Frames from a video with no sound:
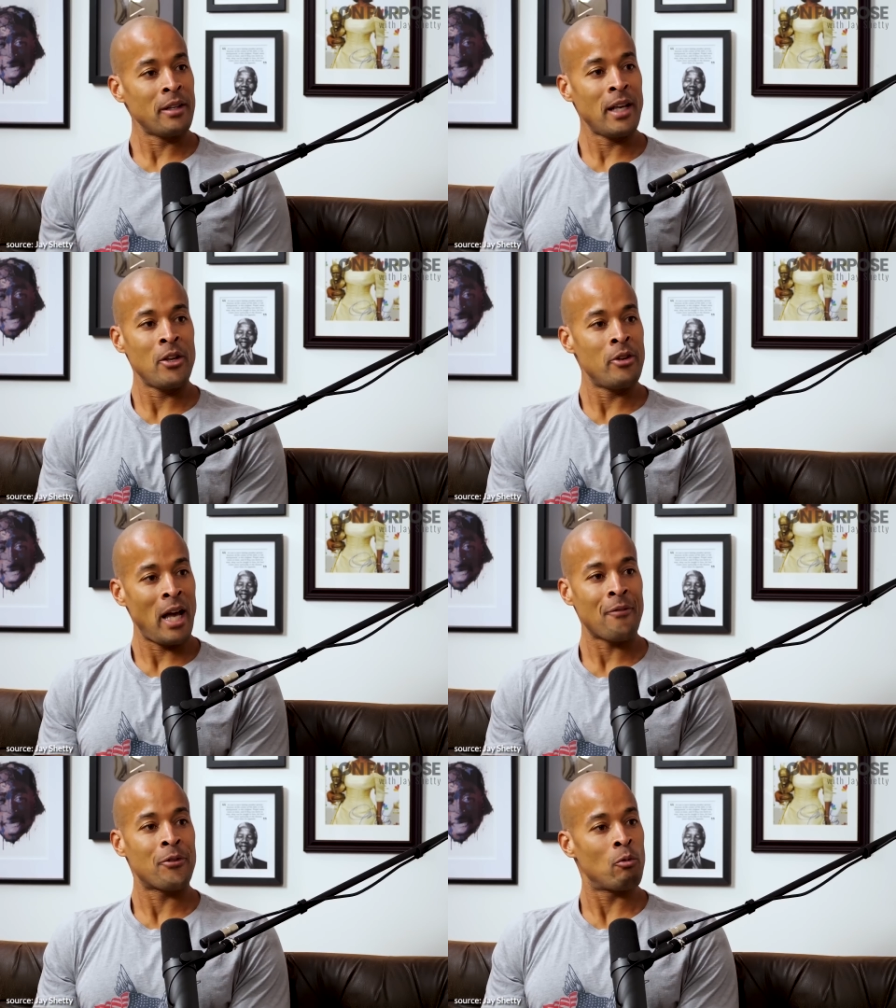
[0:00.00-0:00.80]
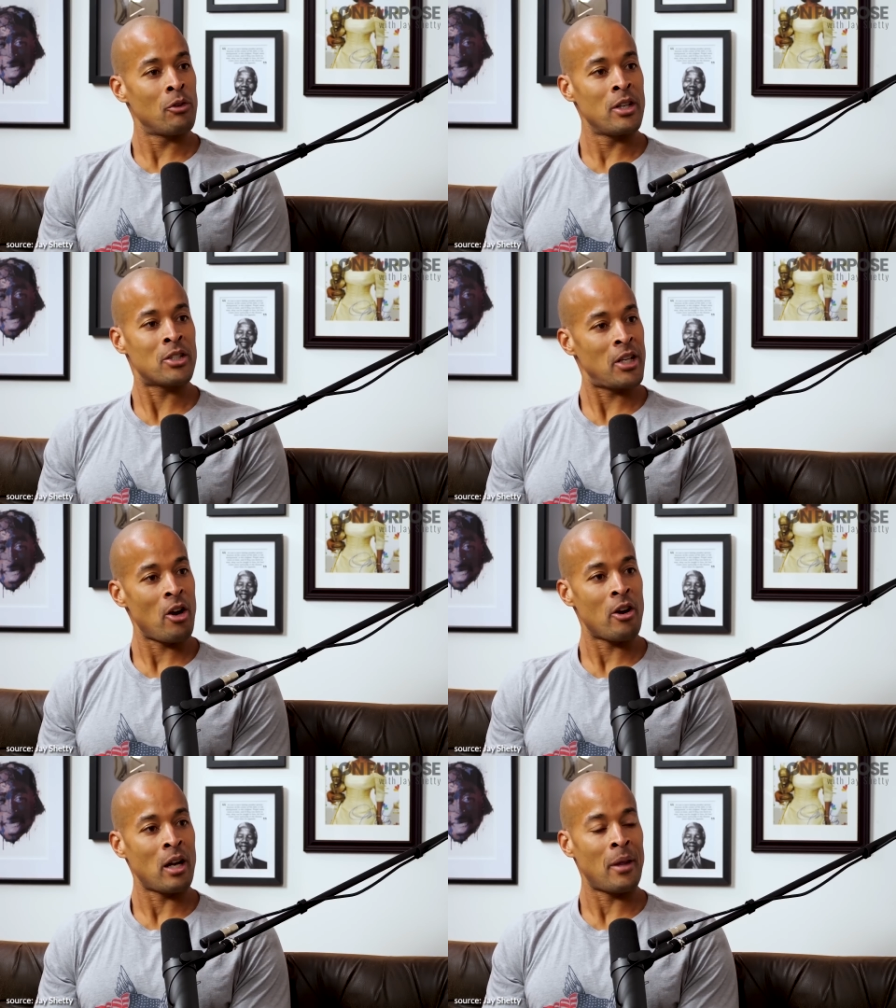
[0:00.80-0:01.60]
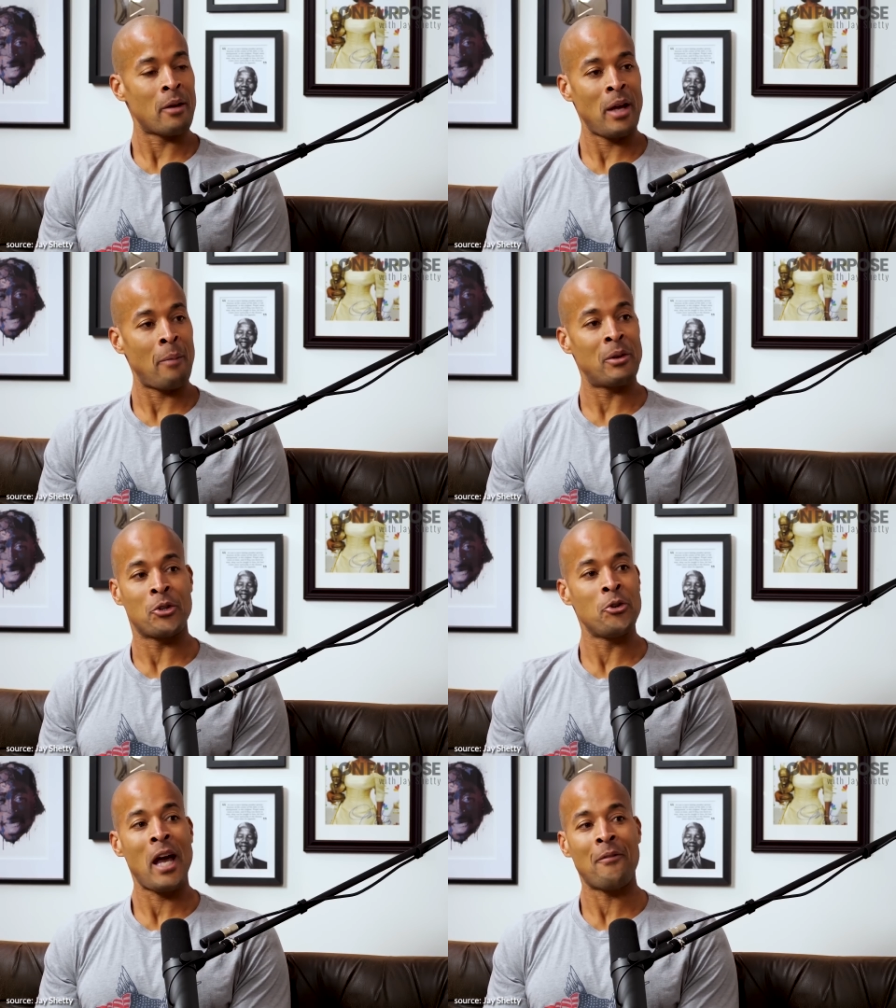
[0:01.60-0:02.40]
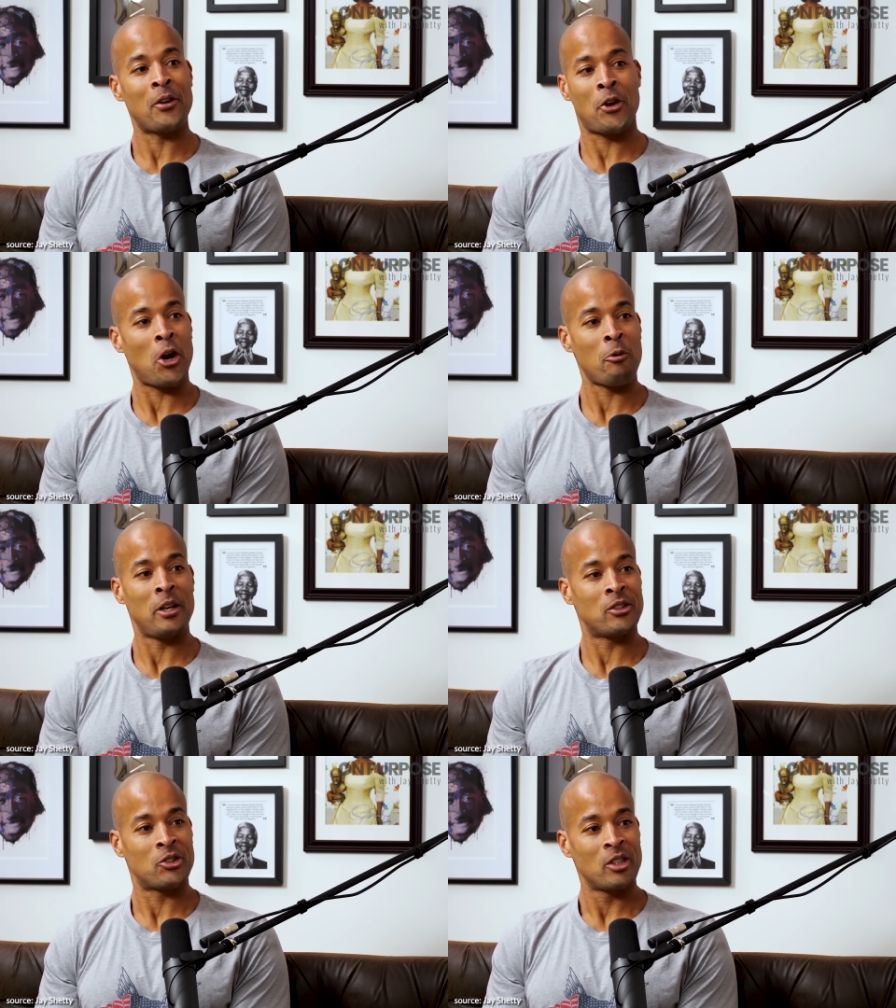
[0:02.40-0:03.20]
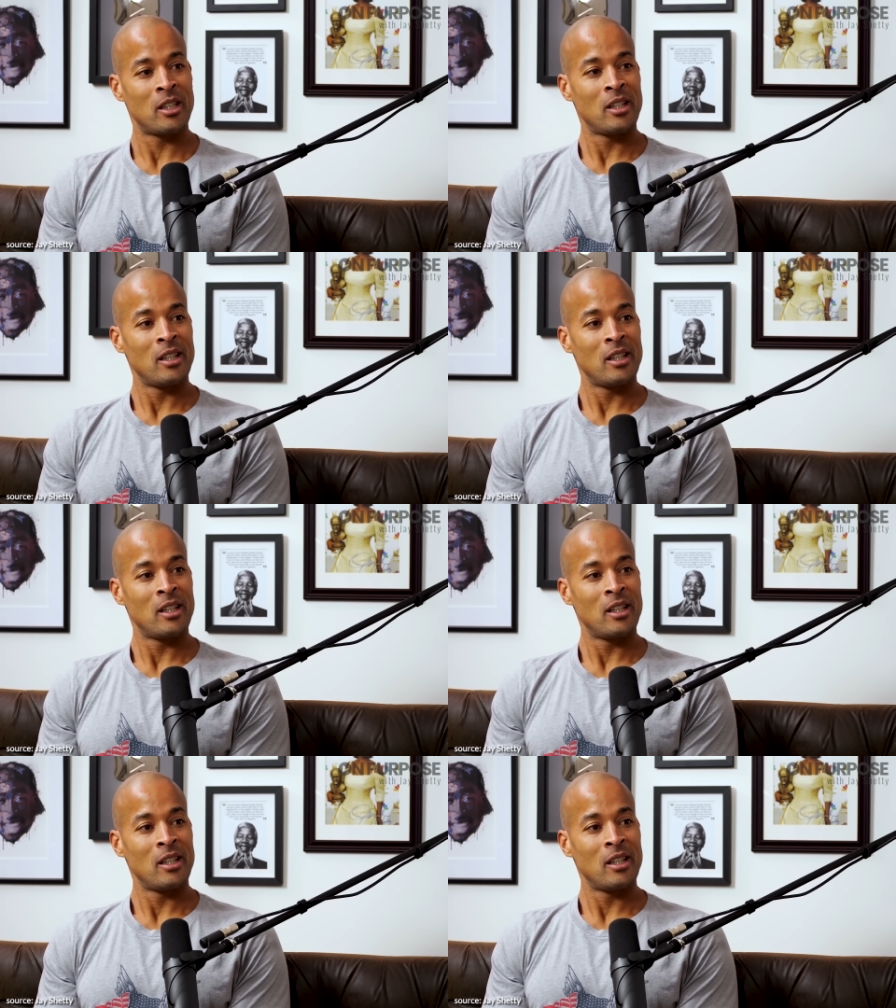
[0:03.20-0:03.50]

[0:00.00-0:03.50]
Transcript: one day you have to really share it. I'm like, man, but do you have the courage?